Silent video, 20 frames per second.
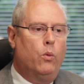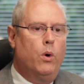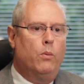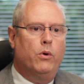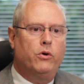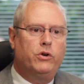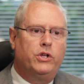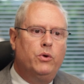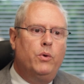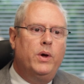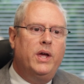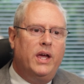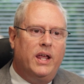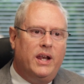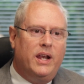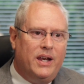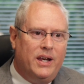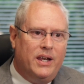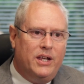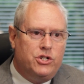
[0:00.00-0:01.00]
When we're doing
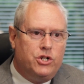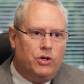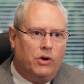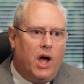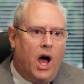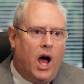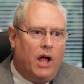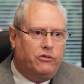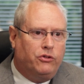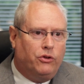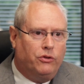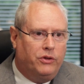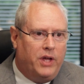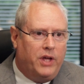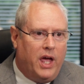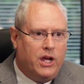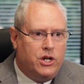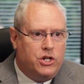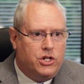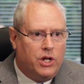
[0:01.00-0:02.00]
an initial
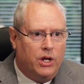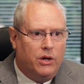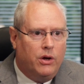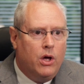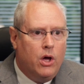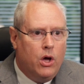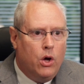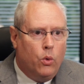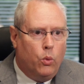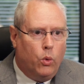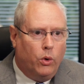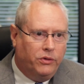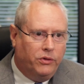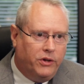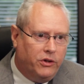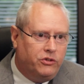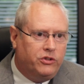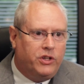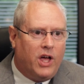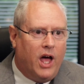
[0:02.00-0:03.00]
consultation, we'll
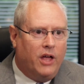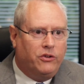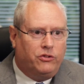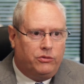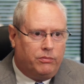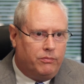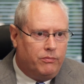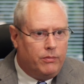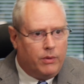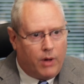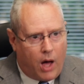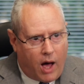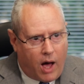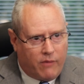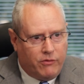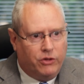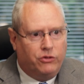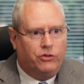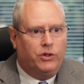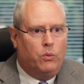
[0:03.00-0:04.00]
discuss,
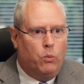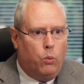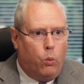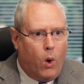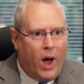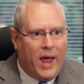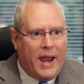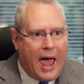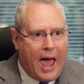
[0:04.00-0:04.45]
obviously, what